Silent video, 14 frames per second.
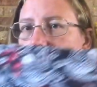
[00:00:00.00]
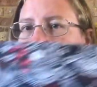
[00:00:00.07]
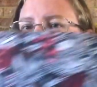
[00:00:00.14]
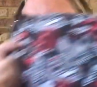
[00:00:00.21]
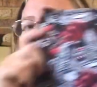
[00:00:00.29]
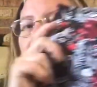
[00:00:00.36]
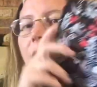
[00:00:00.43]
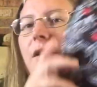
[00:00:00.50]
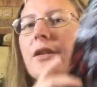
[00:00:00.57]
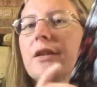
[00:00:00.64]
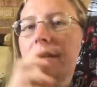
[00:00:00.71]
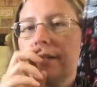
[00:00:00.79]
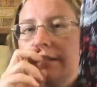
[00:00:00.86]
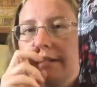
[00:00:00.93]
So
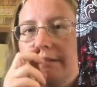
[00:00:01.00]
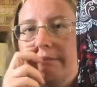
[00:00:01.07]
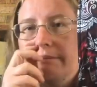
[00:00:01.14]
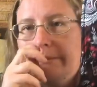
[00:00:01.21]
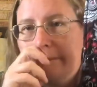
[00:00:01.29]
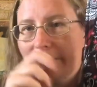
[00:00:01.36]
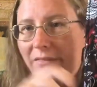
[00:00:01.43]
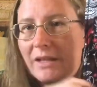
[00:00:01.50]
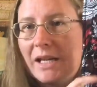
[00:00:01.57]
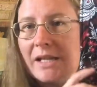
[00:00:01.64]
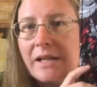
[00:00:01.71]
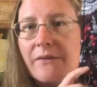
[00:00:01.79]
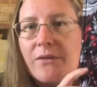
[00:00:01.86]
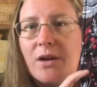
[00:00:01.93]

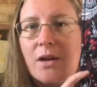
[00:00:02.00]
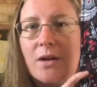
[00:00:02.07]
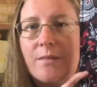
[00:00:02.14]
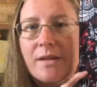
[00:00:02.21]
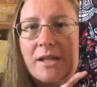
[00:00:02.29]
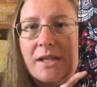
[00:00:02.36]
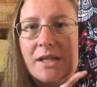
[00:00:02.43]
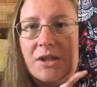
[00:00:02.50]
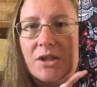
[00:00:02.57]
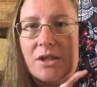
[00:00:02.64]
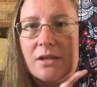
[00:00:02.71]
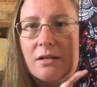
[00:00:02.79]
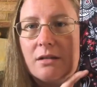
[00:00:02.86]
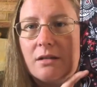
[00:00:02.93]
these are from
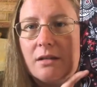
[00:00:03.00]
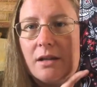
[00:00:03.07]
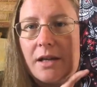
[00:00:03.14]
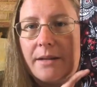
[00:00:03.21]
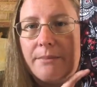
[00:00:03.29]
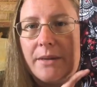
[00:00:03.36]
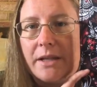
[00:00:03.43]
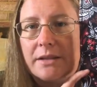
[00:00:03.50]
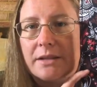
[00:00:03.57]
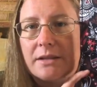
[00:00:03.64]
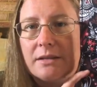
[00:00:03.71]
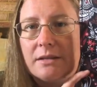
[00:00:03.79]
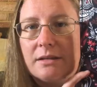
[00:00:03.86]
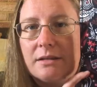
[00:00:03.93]
StitchNButton.